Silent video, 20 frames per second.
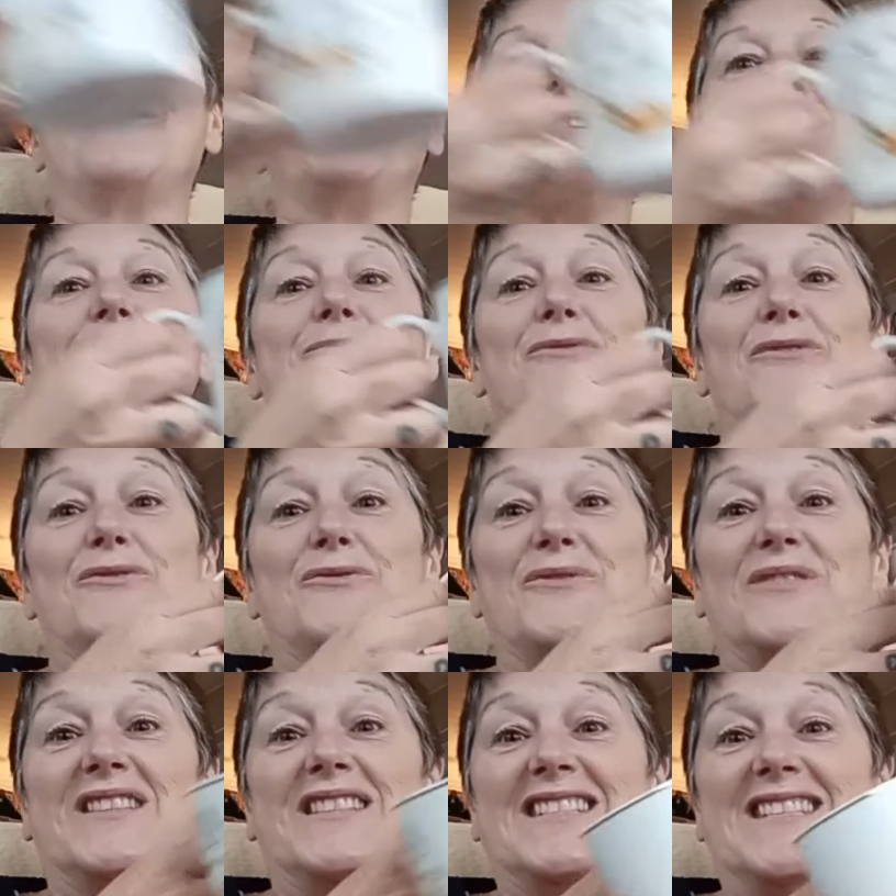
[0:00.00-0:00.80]
we
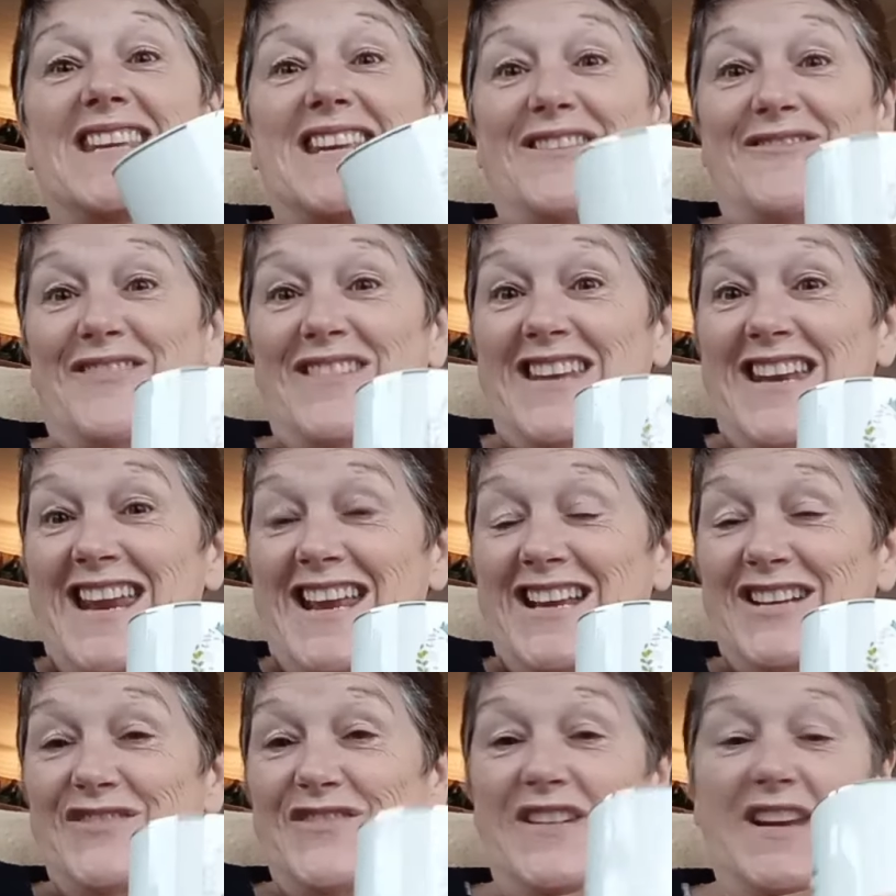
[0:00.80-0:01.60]
will see you in the
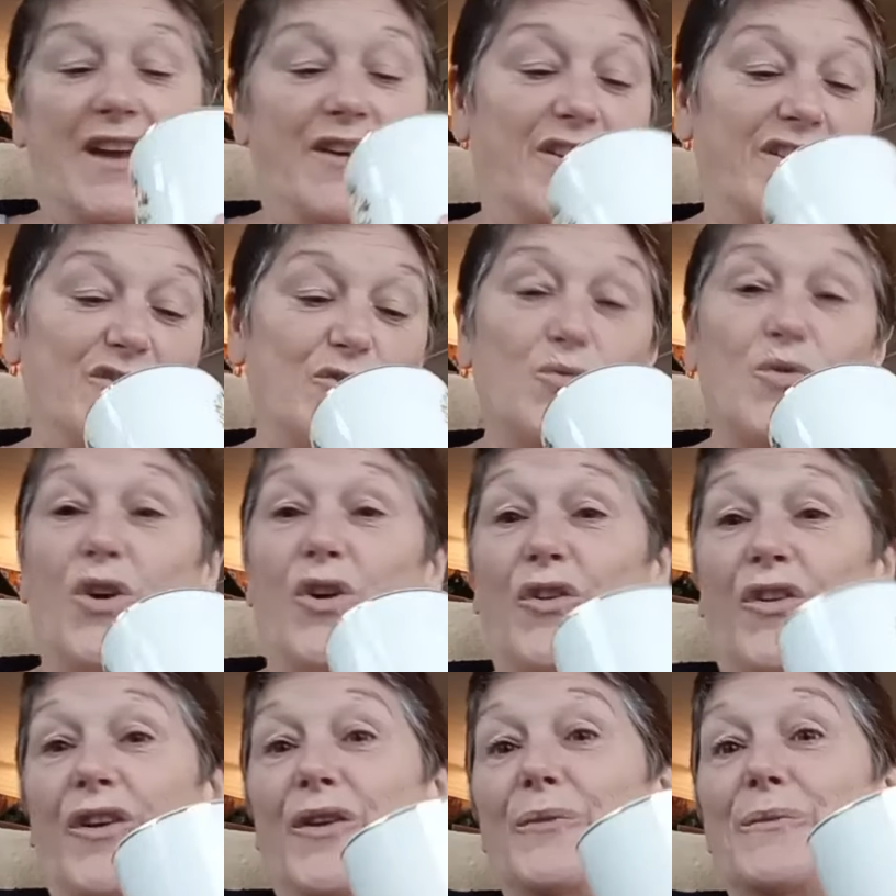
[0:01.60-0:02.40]
next video. It's all
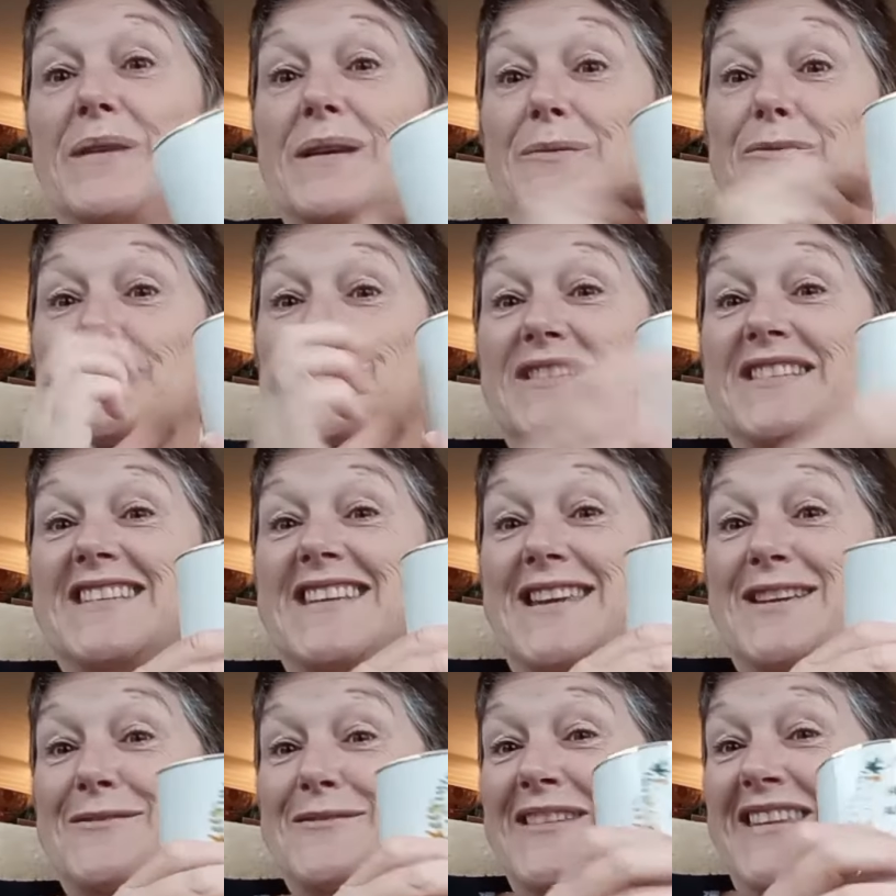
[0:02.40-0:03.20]
gone. We will
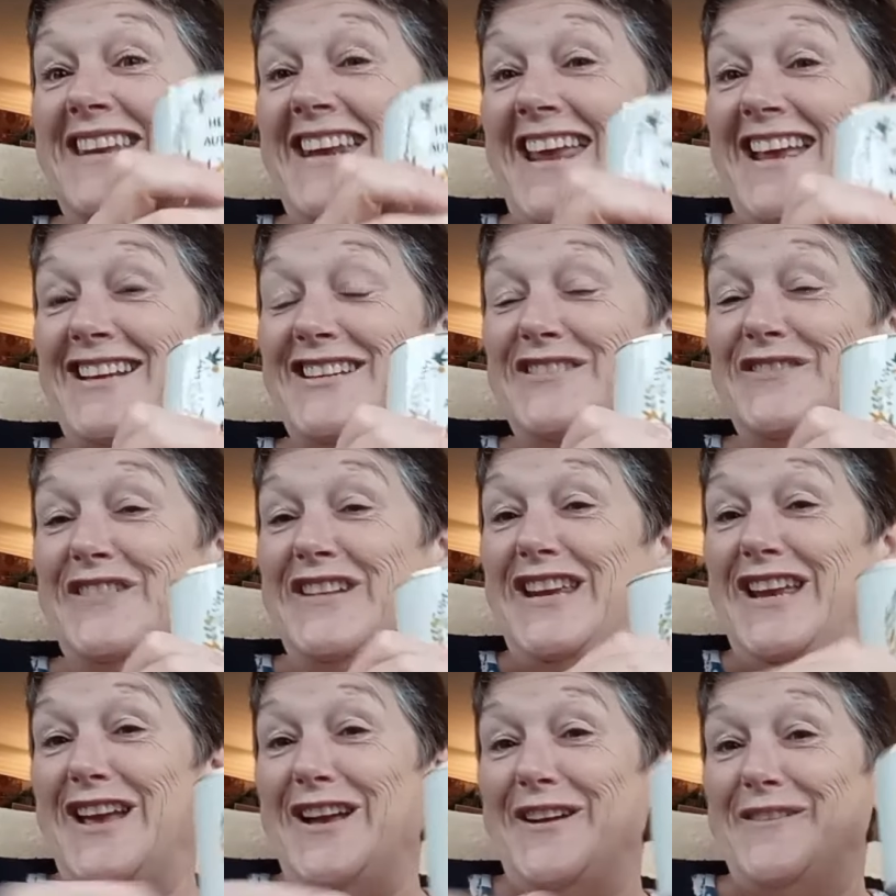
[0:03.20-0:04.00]
see you in the next
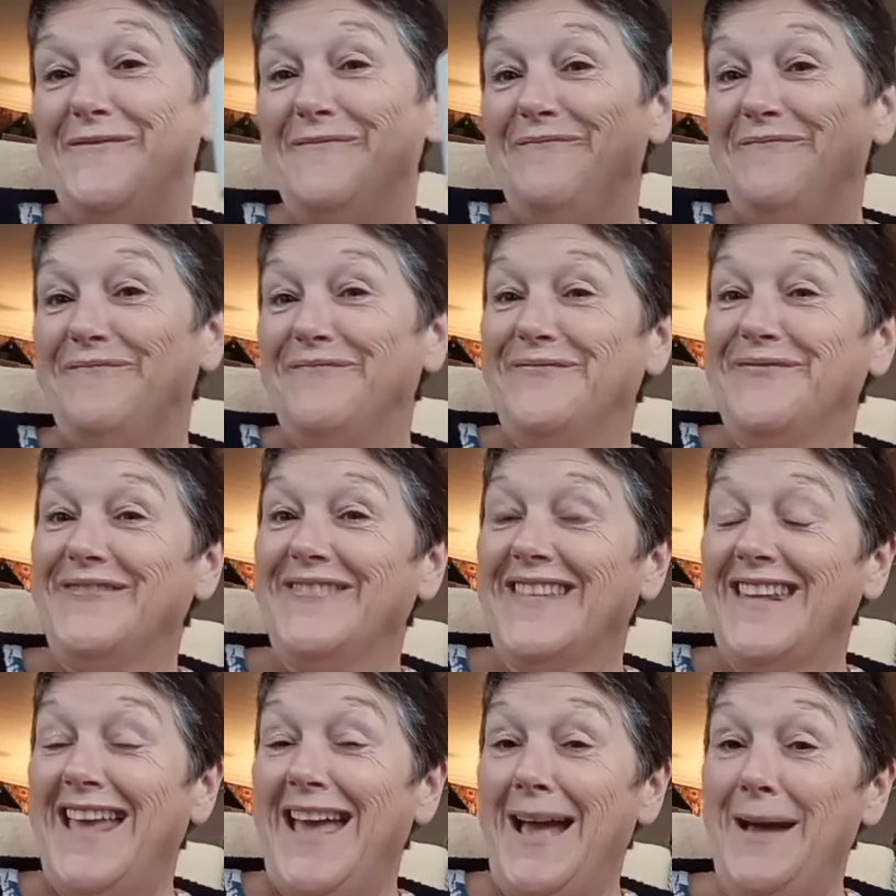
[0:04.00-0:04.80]
video.
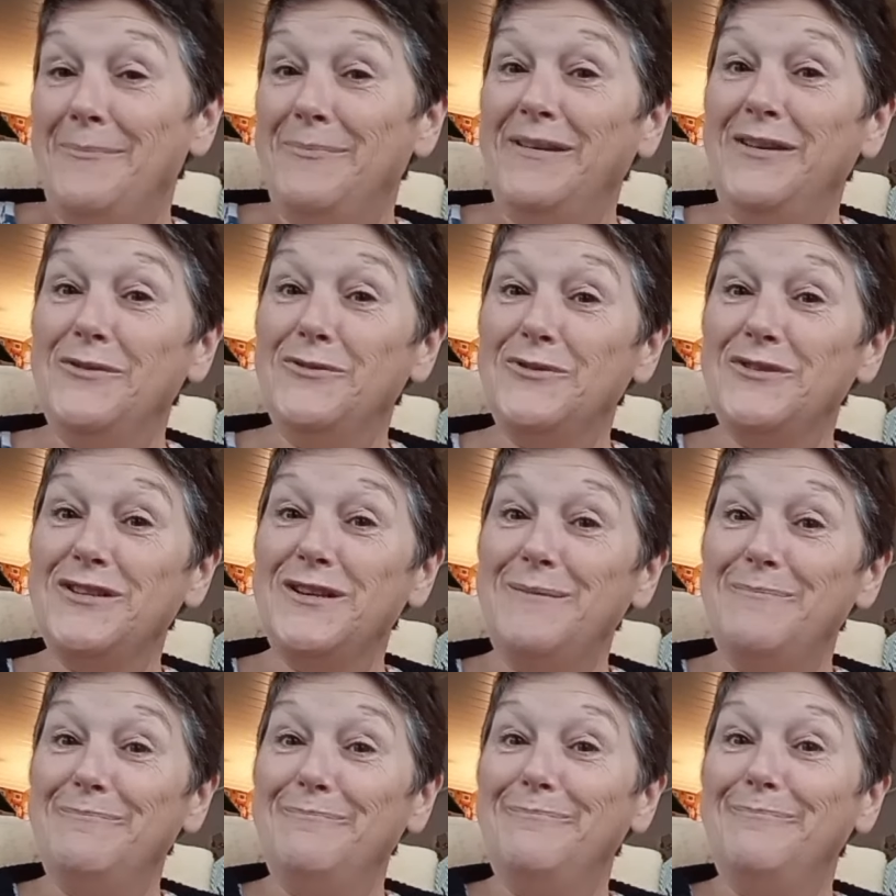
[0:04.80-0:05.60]
Happy
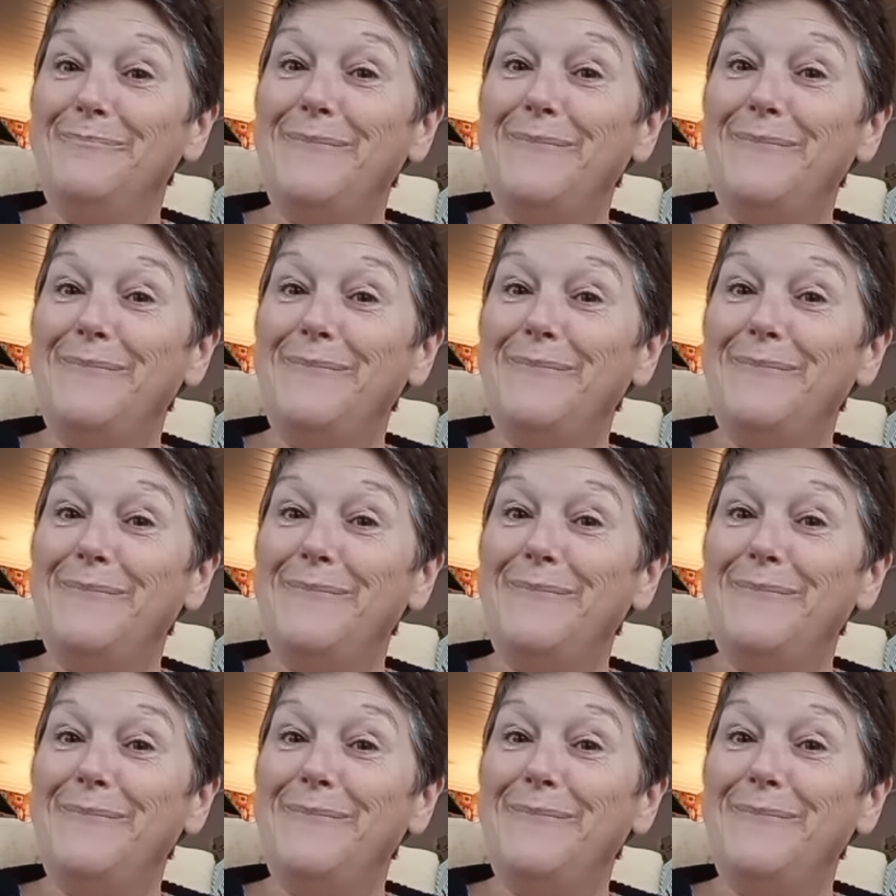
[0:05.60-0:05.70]
autumn.